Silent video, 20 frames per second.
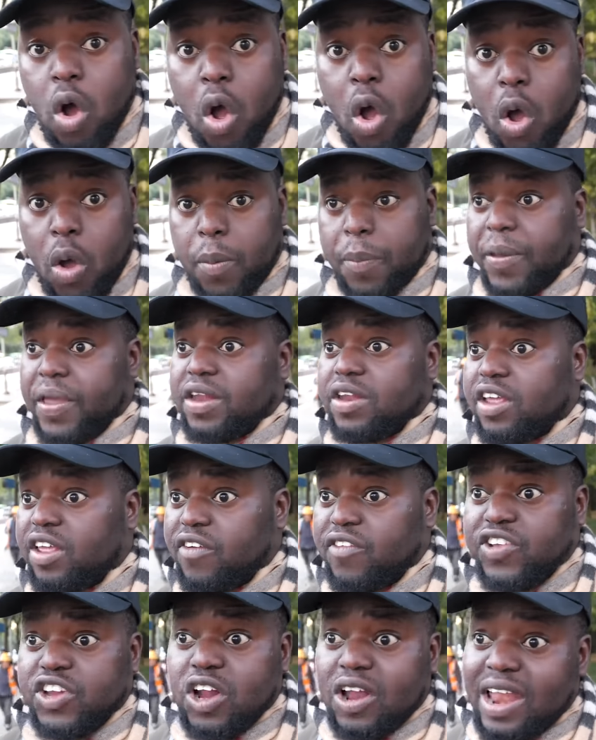opinion.
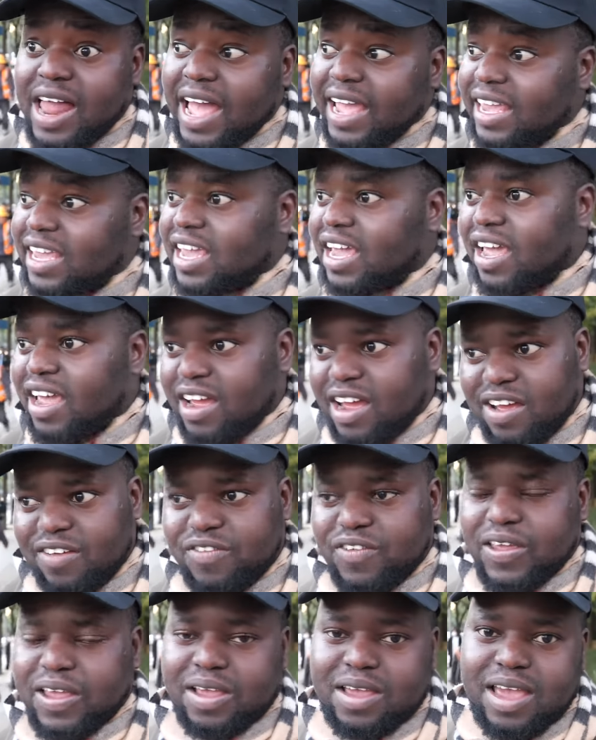If you don't like it, I
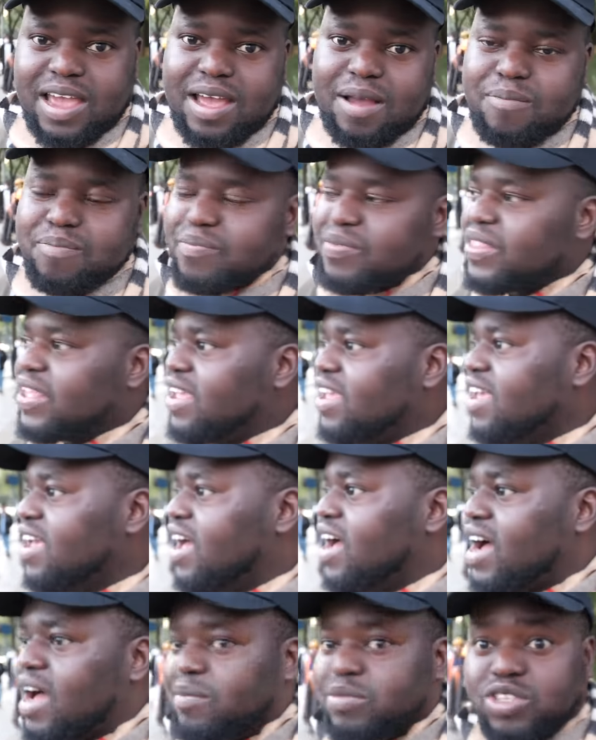think
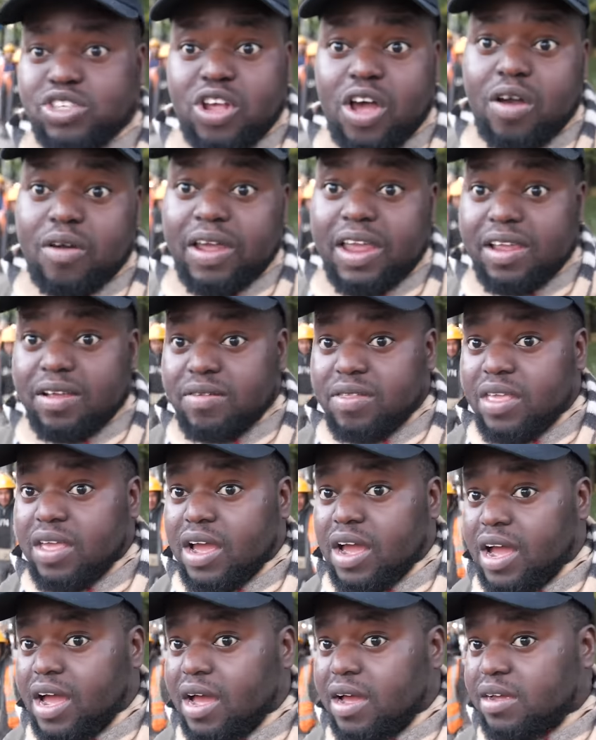I'm sorry,
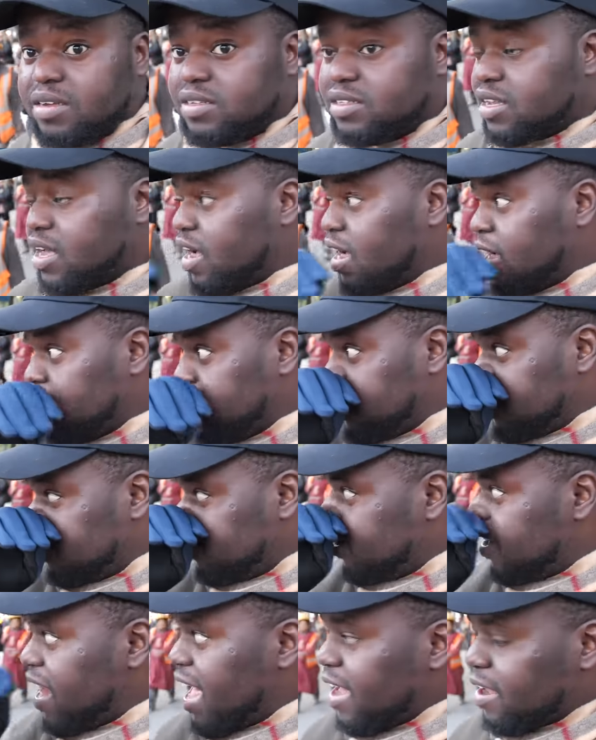and you're not
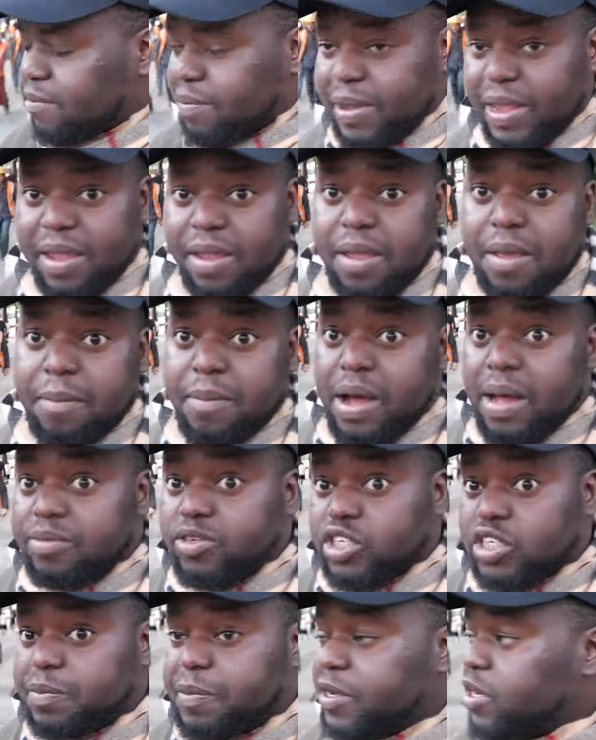gonna like me, but I'm
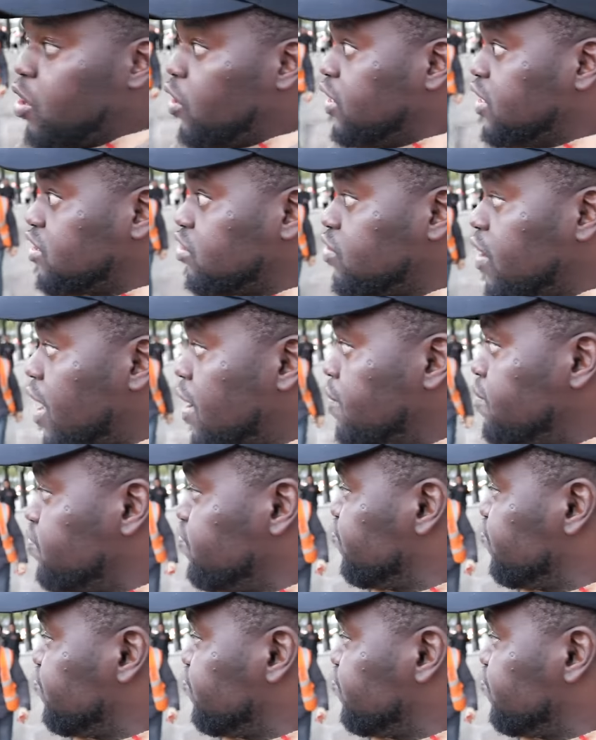just being honest, right?